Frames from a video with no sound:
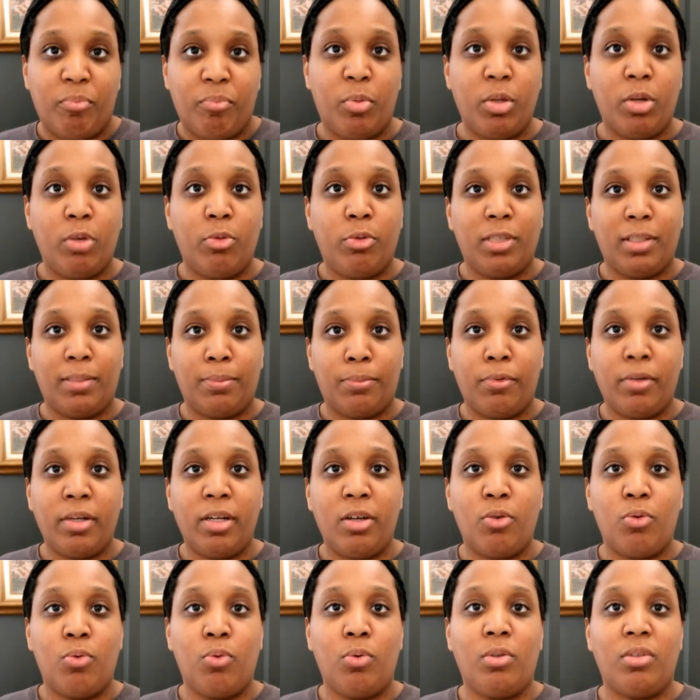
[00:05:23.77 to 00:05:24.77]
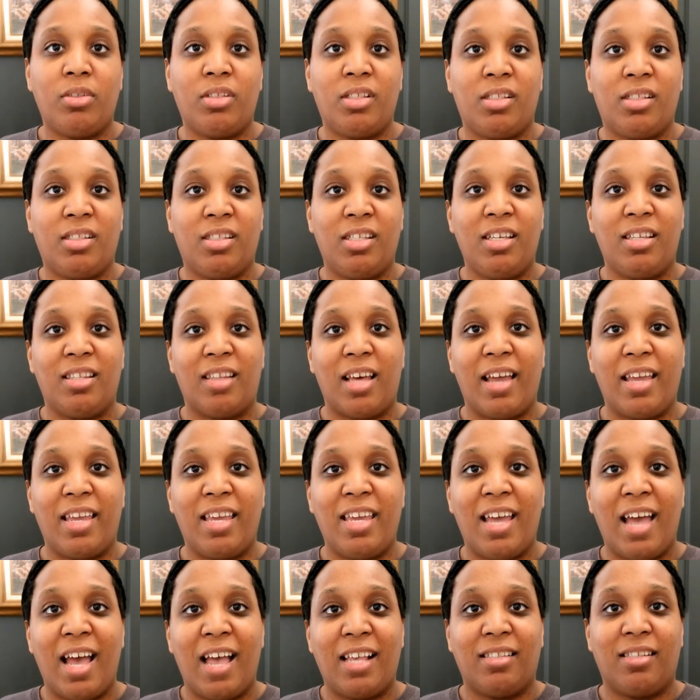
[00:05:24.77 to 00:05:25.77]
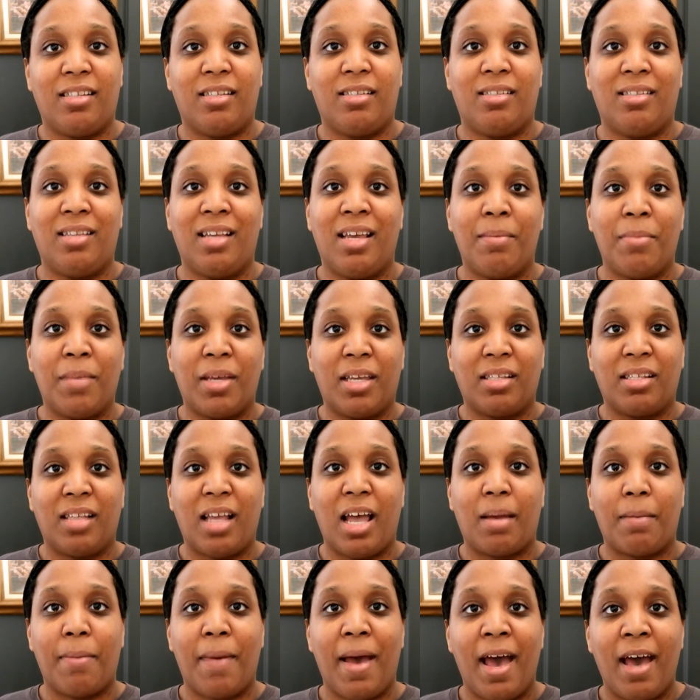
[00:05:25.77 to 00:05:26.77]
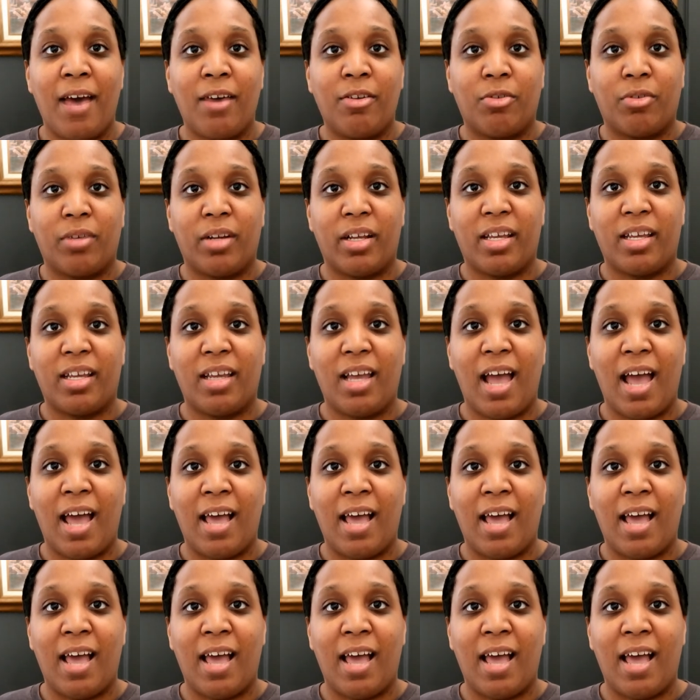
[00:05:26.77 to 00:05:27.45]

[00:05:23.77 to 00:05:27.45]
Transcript: But it was pretty cool to see that he has the same exact patterning